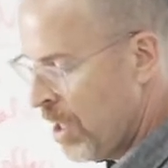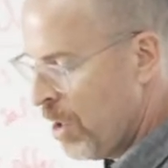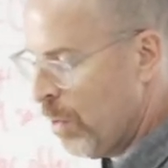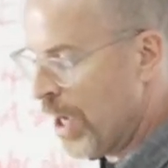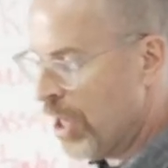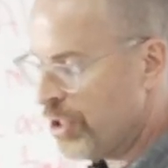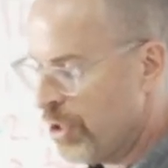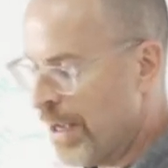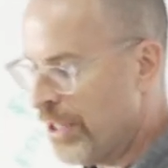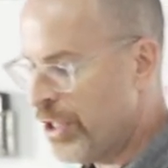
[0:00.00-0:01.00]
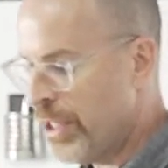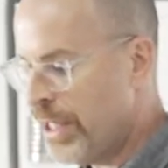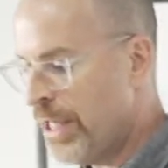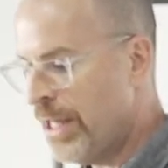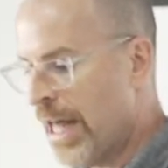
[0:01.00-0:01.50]
We also
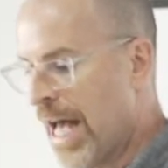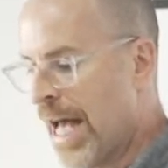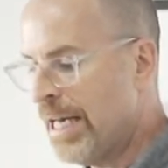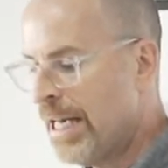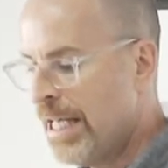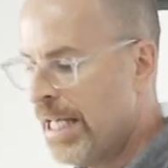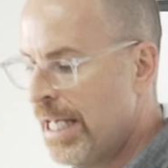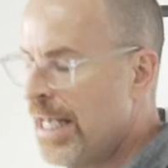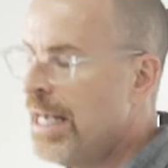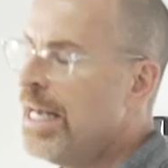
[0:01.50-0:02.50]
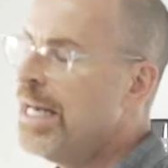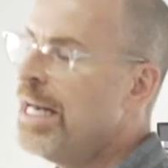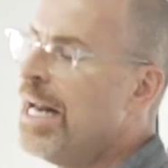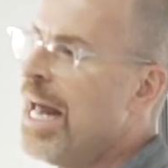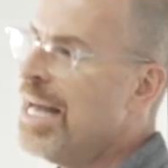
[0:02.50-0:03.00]
mentioned that in
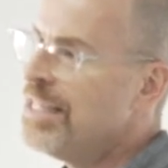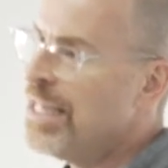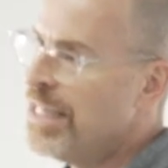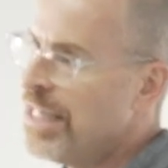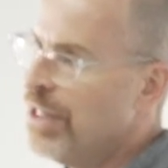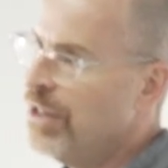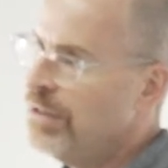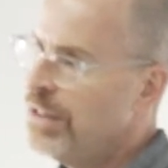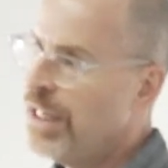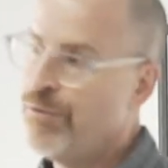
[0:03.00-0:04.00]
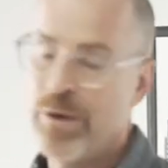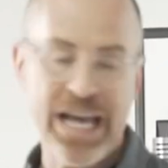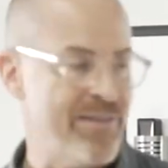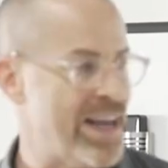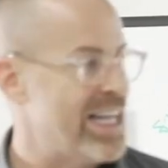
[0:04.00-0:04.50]
an asset deal, if we
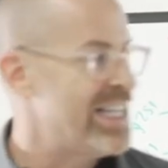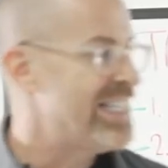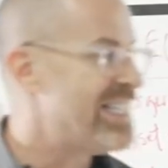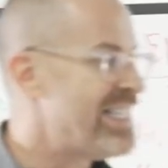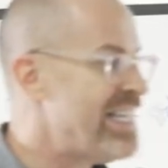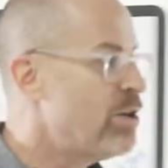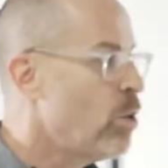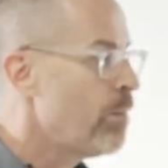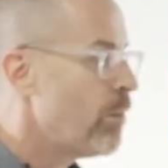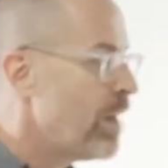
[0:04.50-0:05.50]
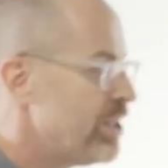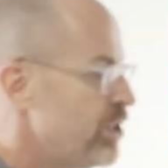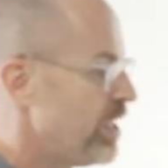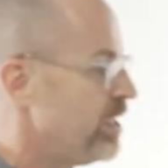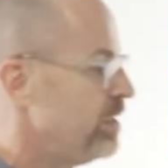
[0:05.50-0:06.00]
have a C
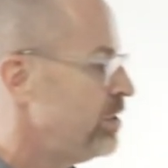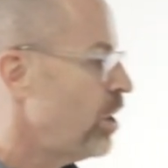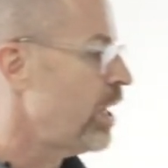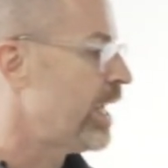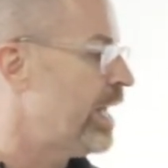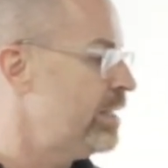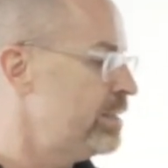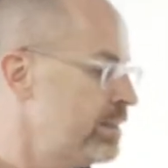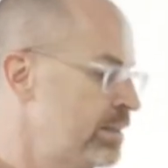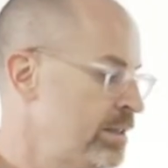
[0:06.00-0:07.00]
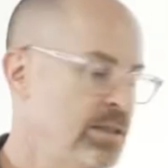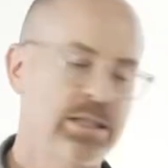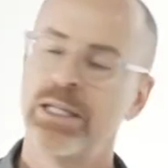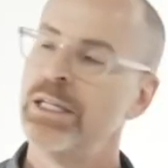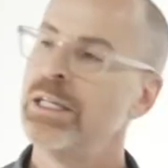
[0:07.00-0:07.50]
corporation target,
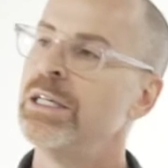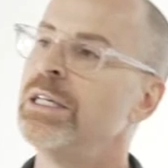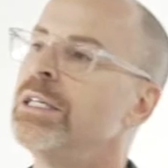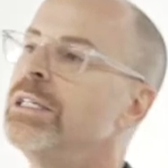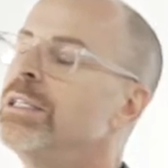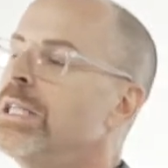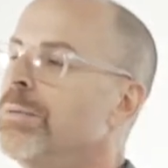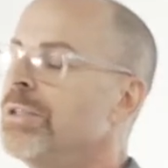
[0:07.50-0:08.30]
double